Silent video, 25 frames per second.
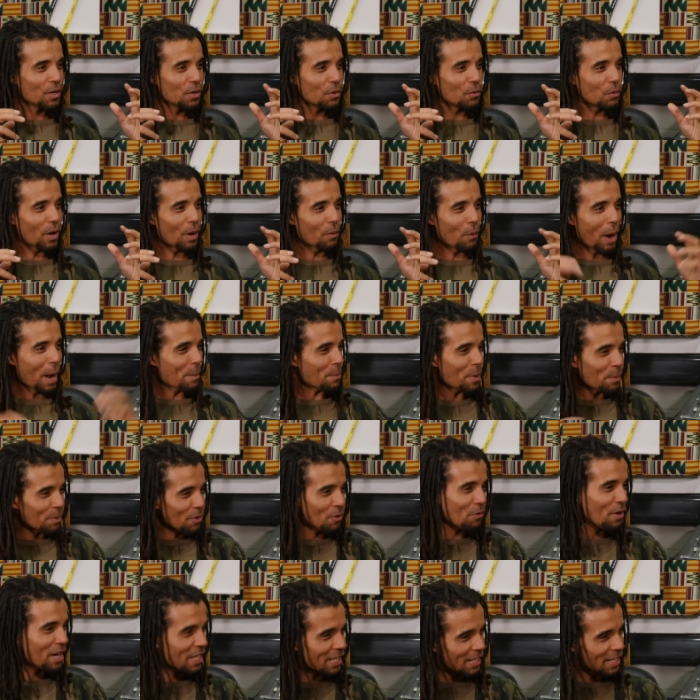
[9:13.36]
where white
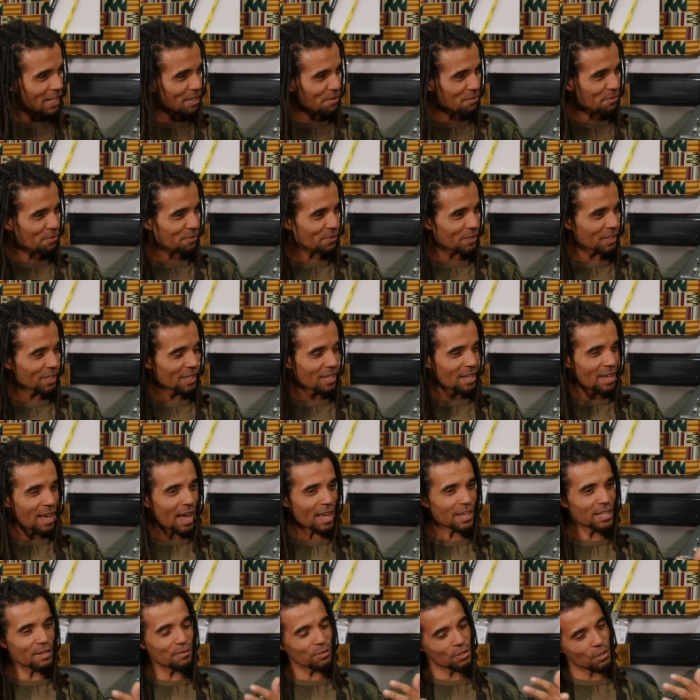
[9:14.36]
people already lived.
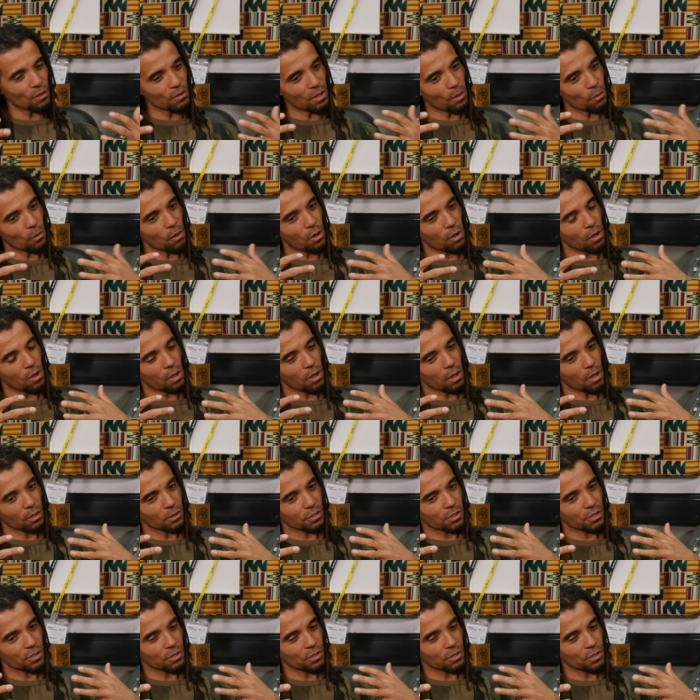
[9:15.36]
And even though there were,